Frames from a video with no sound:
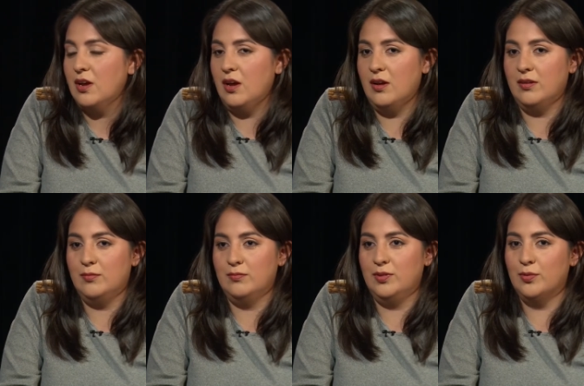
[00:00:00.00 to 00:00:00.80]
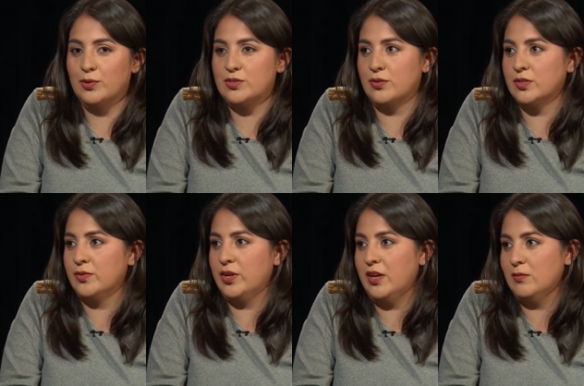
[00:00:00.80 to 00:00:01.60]
uh, you know, resourceful
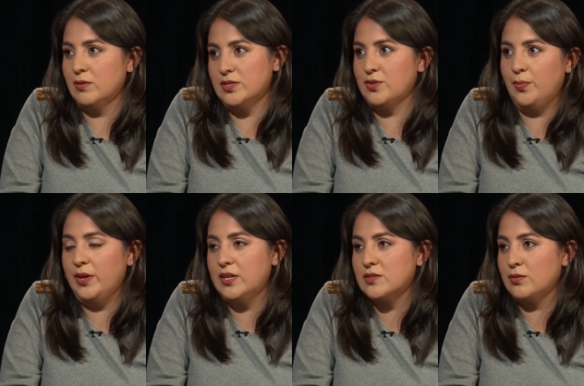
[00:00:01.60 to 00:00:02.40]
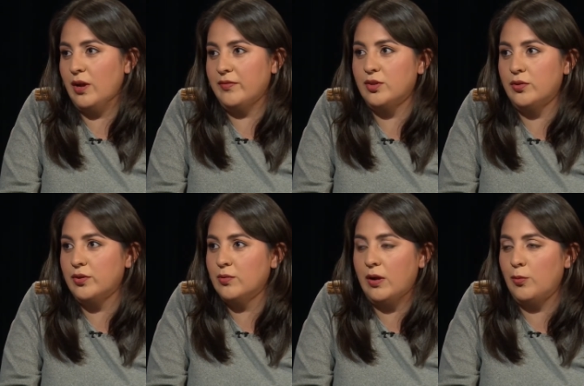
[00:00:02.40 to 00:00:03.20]
kid wants to play, so you have to
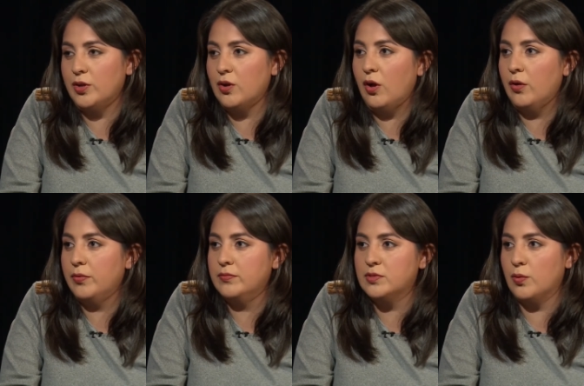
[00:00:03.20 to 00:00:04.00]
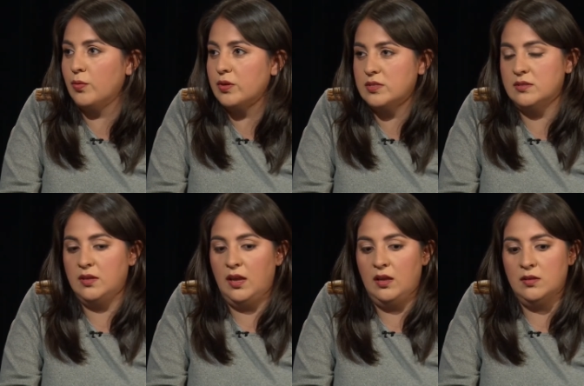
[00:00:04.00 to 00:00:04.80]
learn what to call toys and
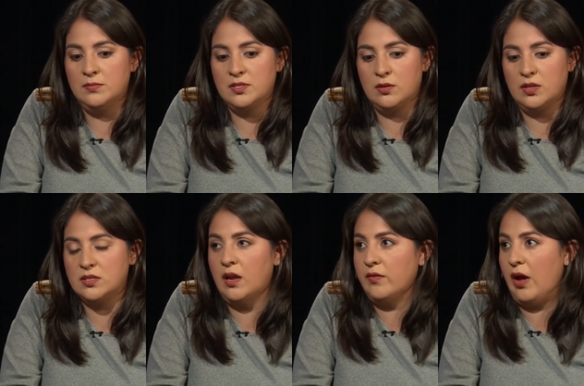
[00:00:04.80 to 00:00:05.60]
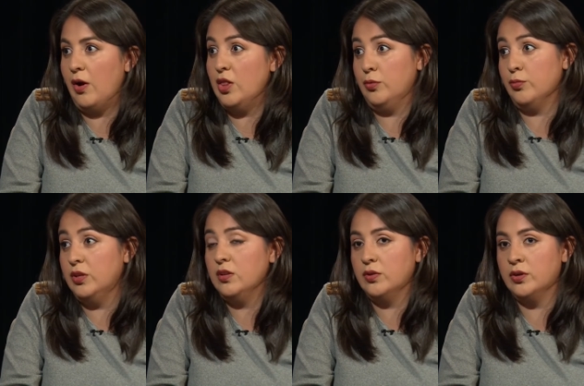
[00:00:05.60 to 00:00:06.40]
games. So right. that's kind of how I
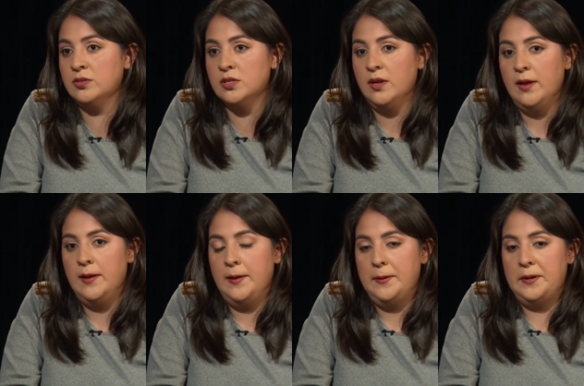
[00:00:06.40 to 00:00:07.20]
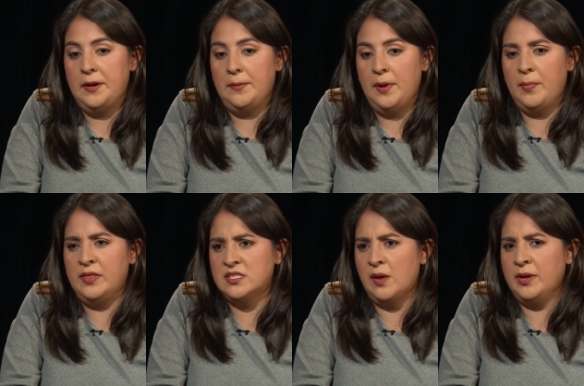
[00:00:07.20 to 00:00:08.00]
really learned. Uh-huh. Um, and by
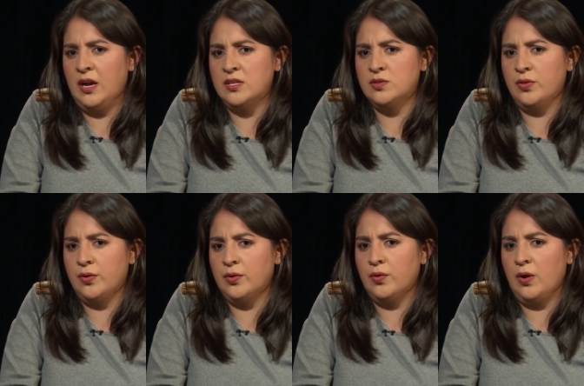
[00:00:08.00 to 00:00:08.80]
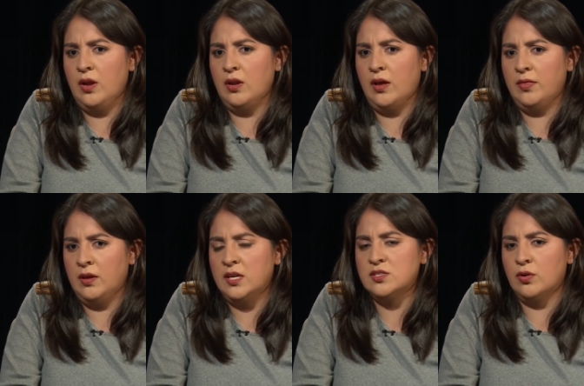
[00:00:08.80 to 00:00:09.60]
the time I got to third grade, I
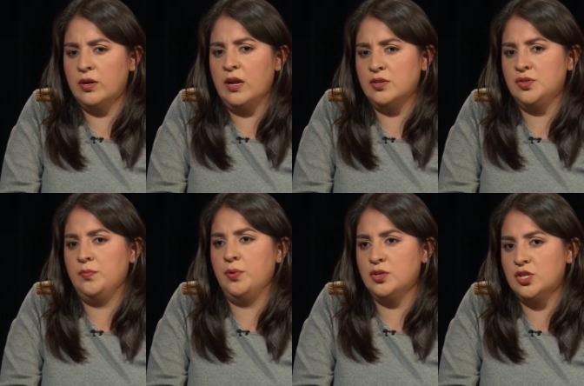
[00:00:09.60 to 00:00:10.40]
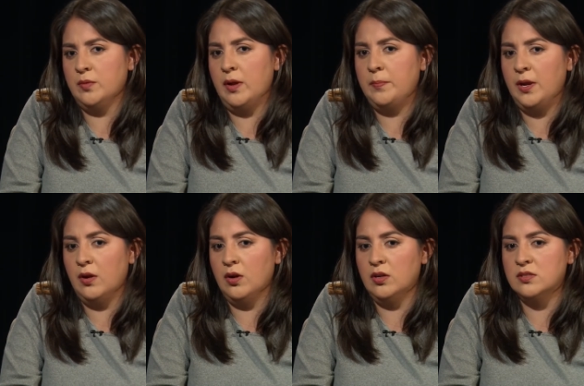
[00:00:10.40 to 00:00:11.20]
think I started actually pushing my
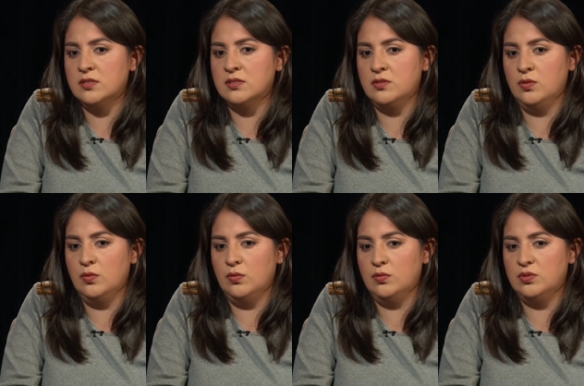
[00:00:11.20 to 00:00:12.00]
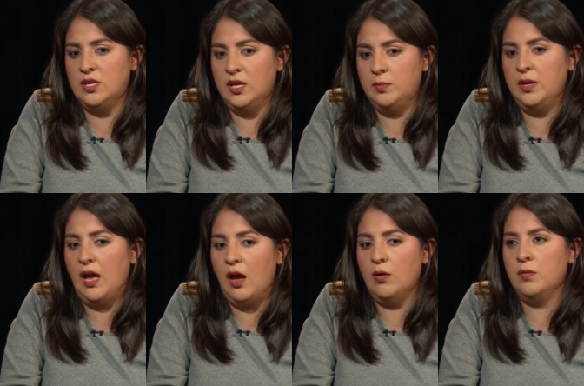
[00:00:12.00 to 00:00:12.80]
parents to take me
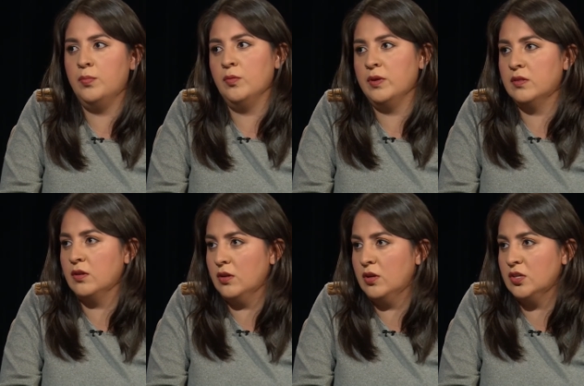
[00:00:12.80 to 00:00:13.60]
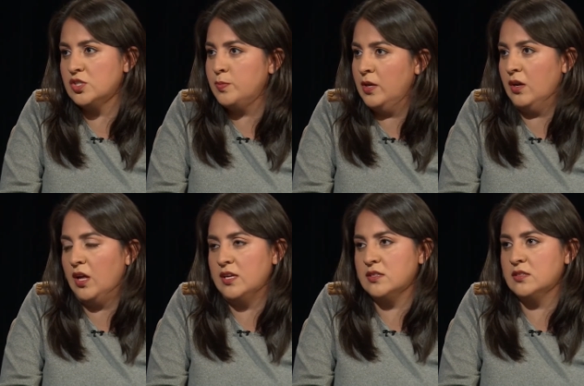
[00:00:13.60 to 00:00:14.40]
out and put me in the English speaking
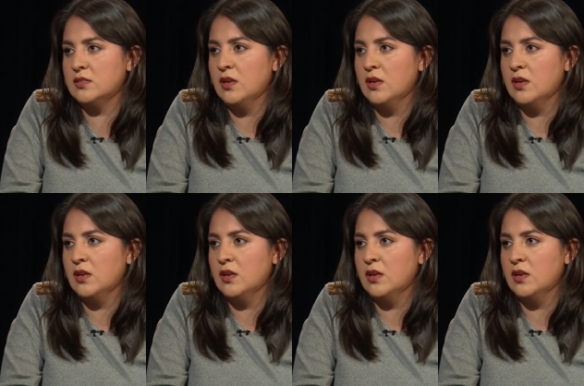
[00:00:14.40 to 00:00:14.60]
classes